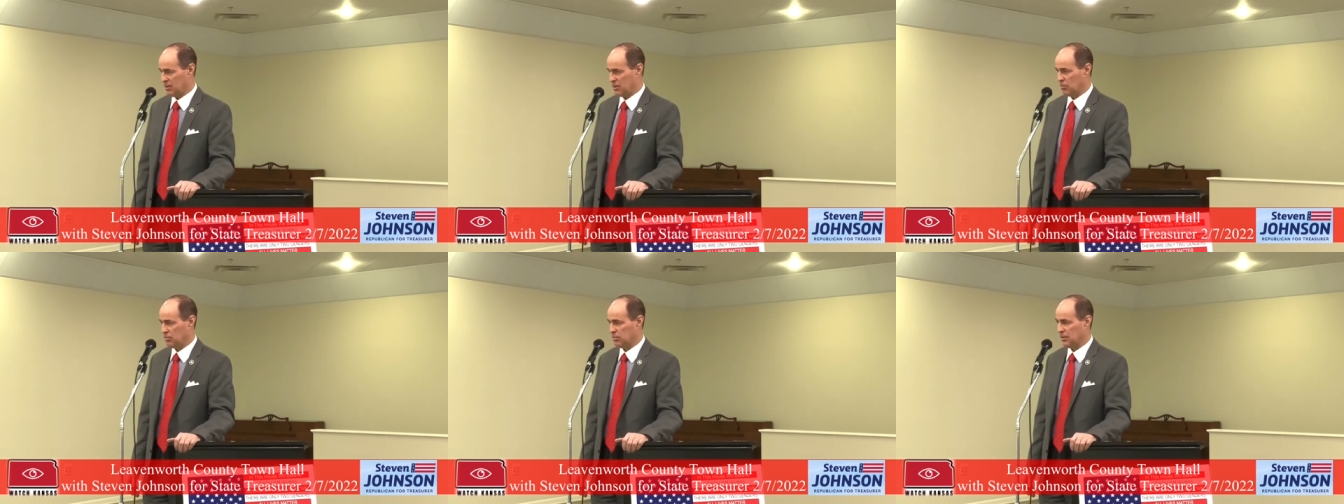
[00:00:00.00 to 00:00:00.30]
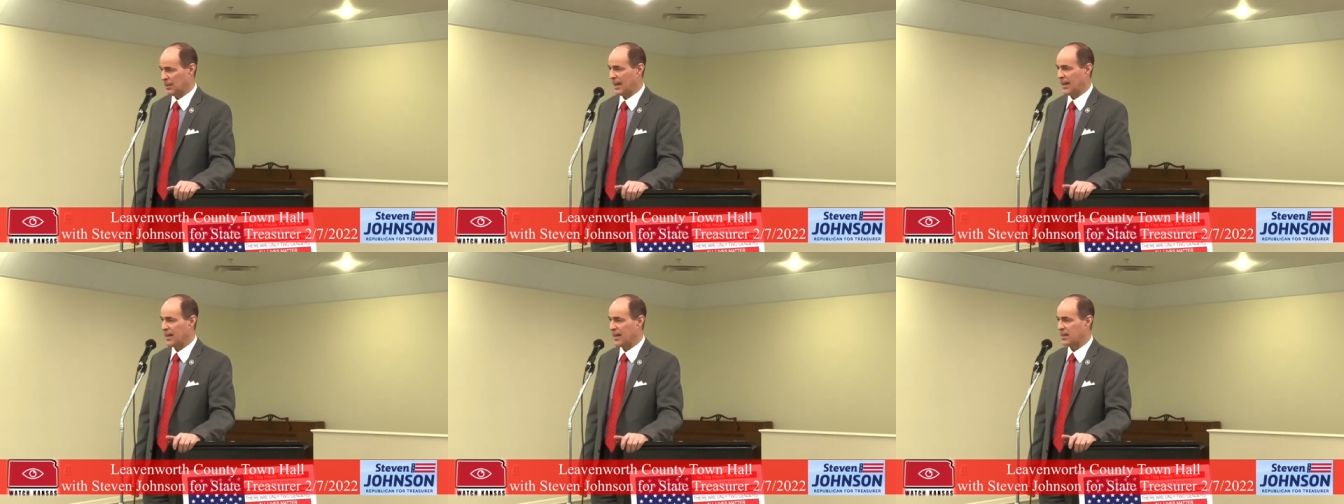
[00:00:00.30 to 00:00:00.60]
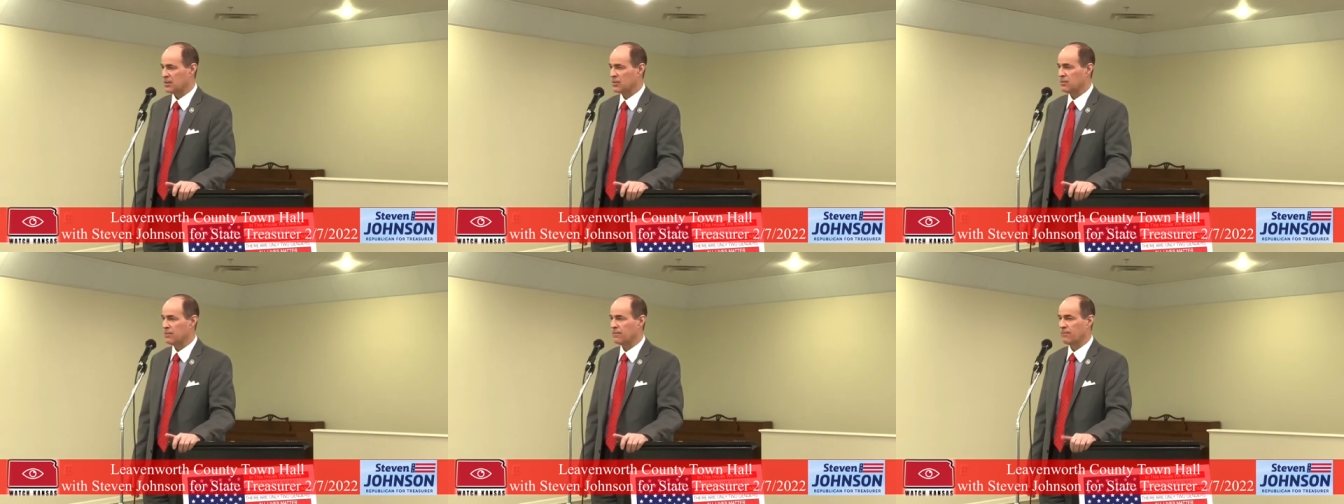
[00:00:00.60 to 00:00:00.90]
So
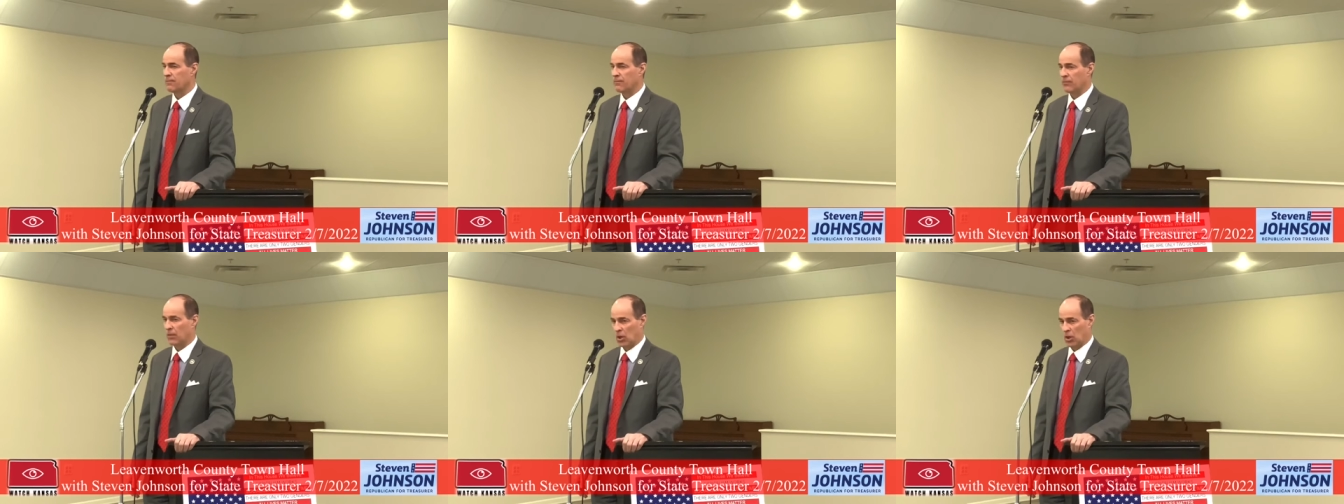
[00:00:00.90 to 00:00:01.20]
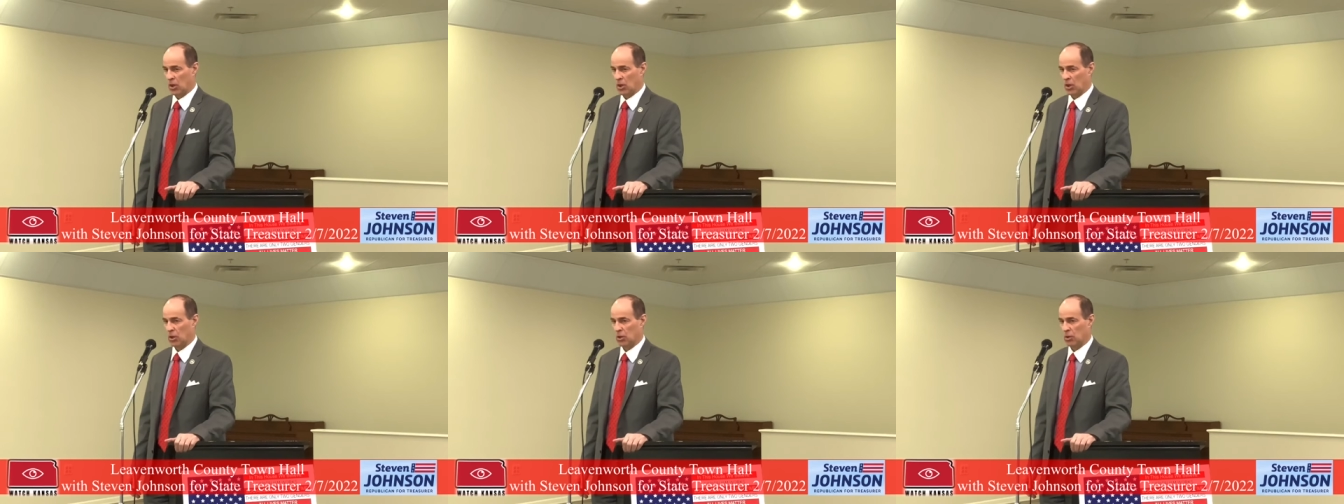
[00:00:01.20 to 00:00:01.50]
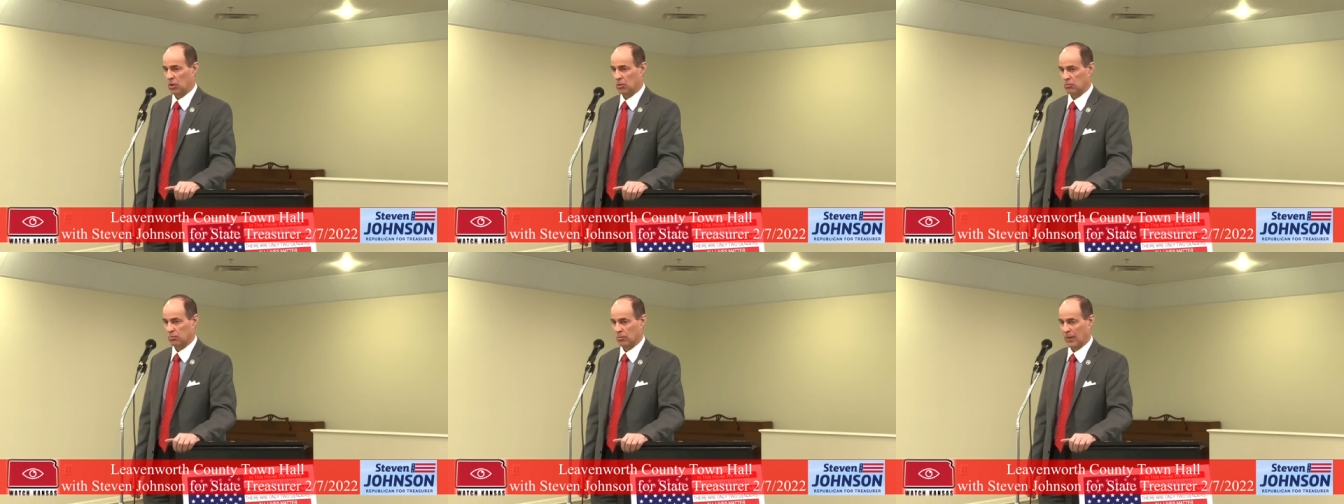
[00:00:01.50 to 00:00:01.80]
last
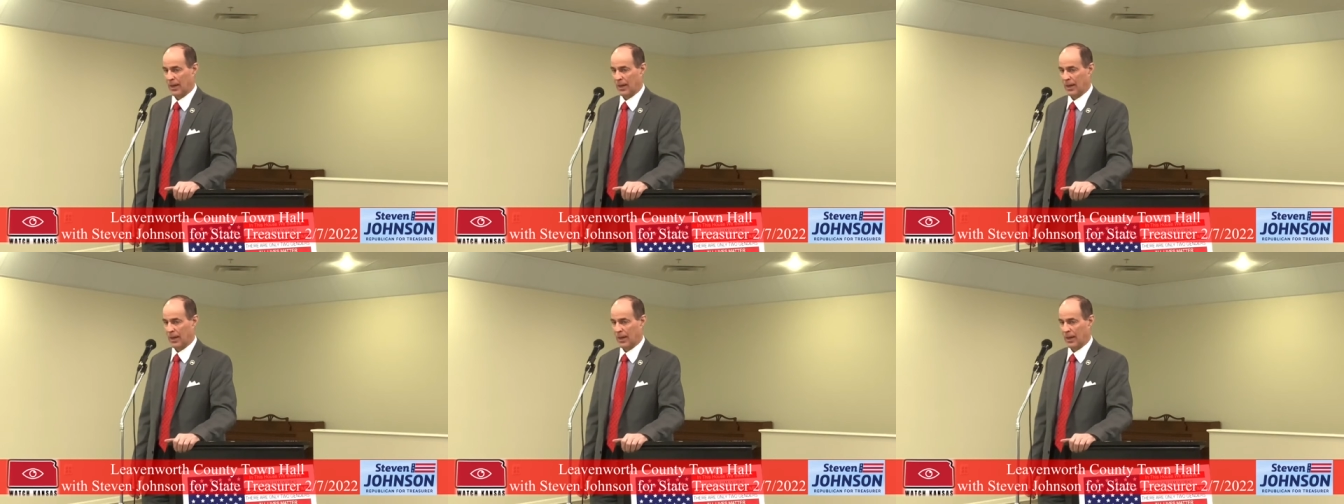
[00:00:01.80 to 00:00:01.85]
fall,